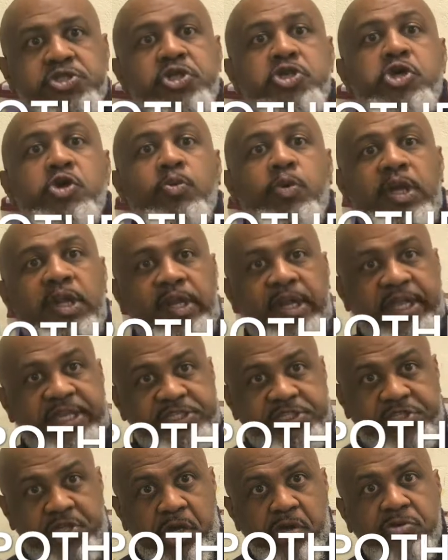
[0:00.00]
so you would
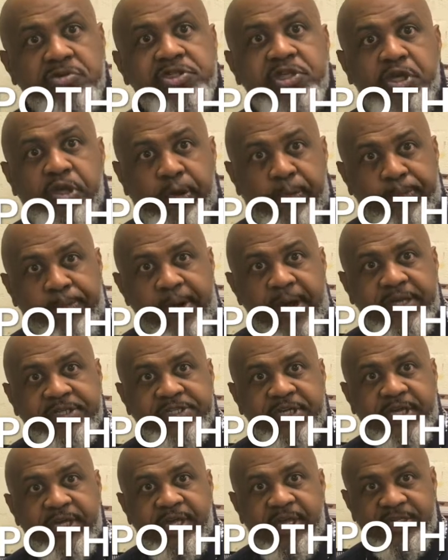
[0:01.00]
list those in your
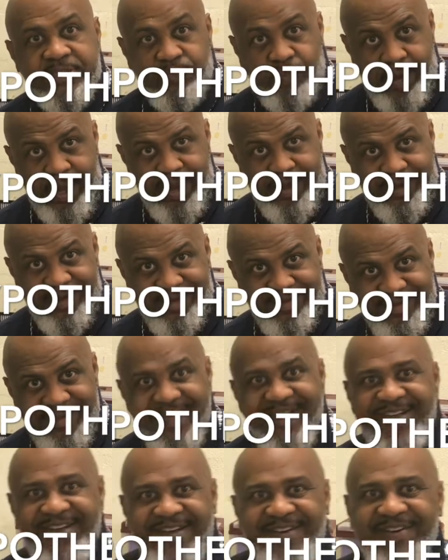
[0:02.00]
project as well.
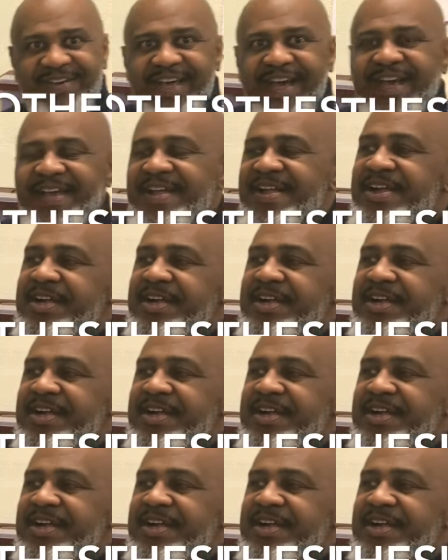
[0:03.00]
Okay,